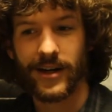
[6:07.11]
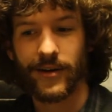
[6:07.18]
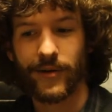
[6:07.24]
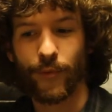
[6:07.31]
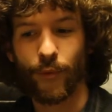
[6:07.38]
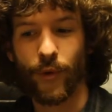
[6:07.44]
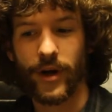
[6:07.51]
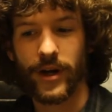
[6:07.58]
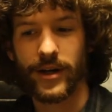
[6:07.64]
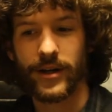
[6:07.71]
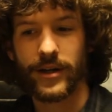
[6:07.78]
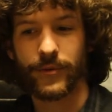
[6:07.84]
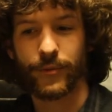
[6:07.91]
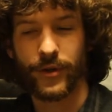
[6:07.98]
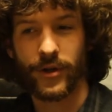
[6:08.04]
what
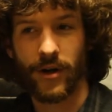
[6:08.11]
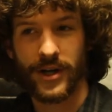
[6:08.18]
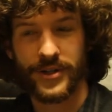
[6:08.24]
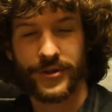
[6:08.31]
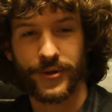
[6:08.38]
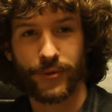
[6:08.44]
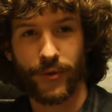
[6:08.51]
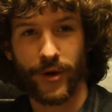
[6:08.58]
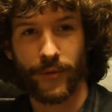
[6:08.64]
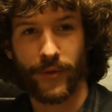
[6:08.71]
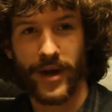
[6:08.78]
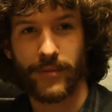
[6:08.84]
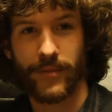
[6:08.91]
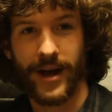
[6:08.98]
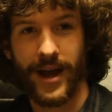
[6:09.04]
it would cost you to run away
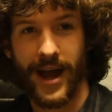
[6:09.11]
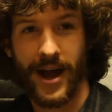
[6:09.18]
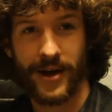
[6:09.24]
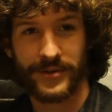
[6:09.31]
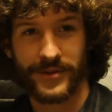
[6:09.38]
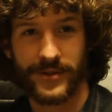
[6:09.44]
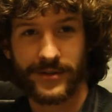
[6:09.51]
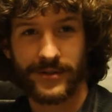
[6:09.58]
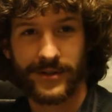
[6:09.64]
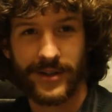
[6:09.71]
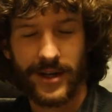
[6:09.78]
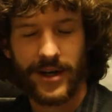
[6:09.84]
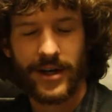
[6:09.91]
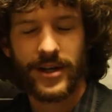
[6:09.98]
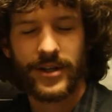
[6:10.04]
and buy a house.
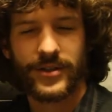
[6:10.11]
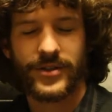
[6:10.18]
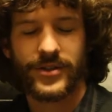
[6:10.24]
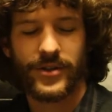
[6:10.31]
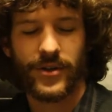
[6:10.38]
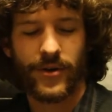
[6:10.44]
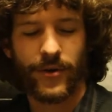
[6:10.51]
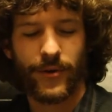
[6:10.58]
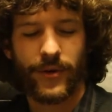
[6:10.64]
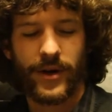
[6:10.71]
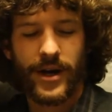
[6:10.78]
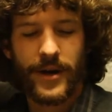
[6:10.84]
So